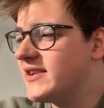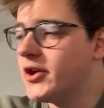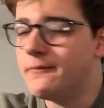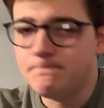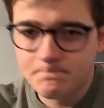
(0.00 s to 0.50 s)
is
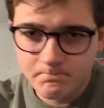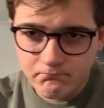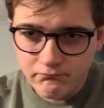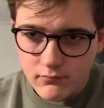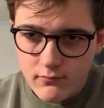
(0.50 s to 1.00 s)
good.
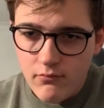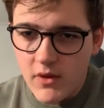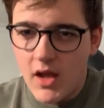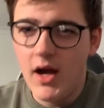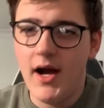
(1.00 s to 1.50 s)

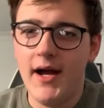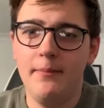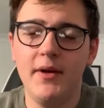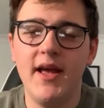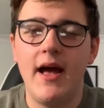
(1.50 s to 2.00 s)

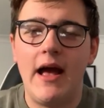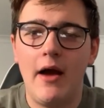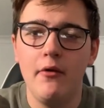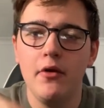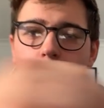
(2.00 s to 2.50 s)
But yeah,
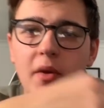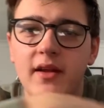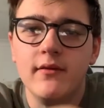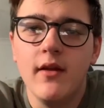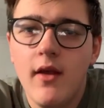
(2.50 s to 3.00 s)
how have you all
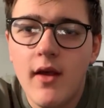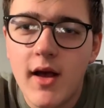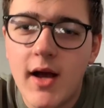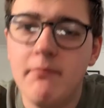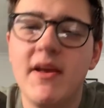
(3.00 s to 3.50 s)
been?
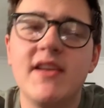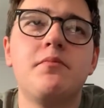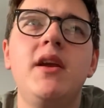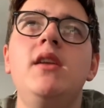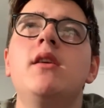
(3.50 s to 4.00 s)
It's
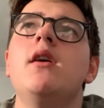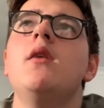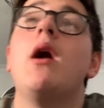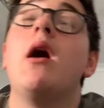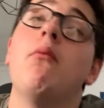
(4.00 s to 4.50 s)
been,
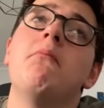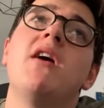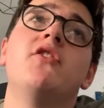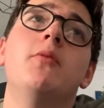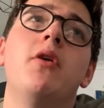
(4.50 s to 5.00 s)
well,
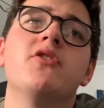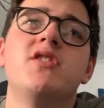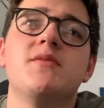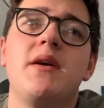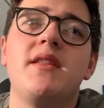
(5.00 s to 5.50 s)
I do
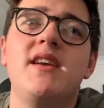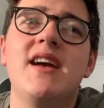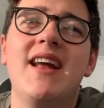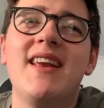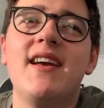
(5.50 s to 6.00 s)
apologise about
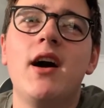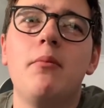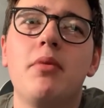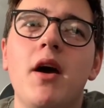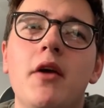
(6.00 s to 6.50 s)
the late
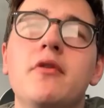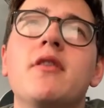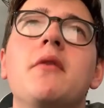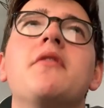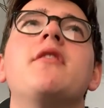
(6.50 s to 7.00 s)
upload.
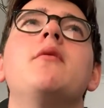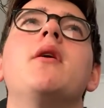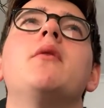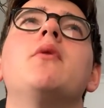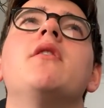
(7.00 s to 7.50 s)
Let's see
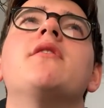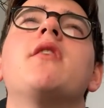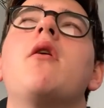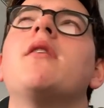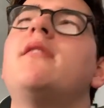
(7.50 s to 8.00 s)
when it was.
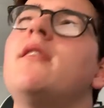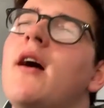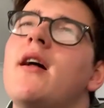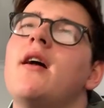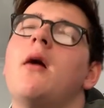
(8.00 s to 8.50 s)
So I
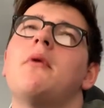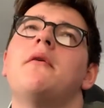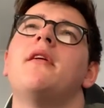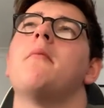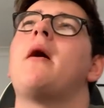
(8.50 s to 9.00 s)

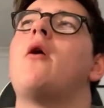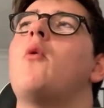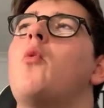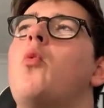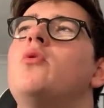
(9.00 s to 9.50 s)
uploaded it about
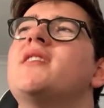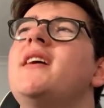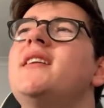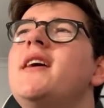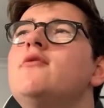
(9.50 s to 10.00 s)
a
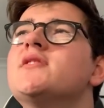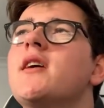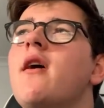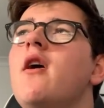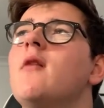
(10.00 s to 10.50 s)
day late, was
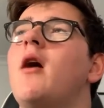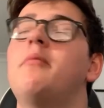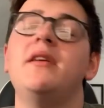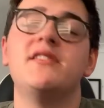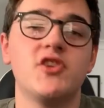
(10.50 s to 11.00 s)
it? But I've
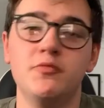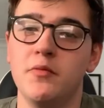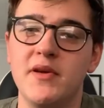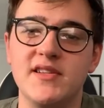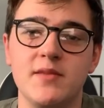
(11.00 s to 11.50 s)
been super
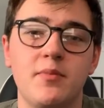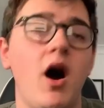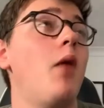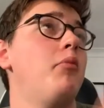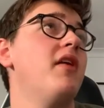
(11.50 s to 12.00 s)
busy. But
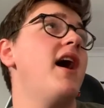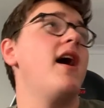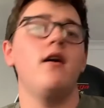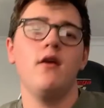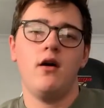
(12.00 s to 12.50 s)
up
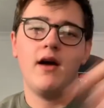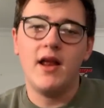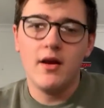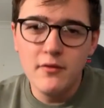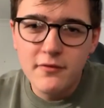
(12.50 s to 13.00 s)
there, oh,
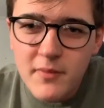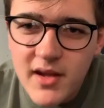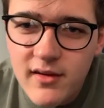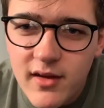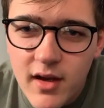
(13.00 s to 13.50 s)
hello from
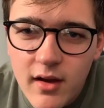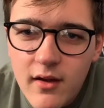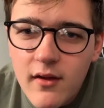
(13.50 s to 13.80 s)
India.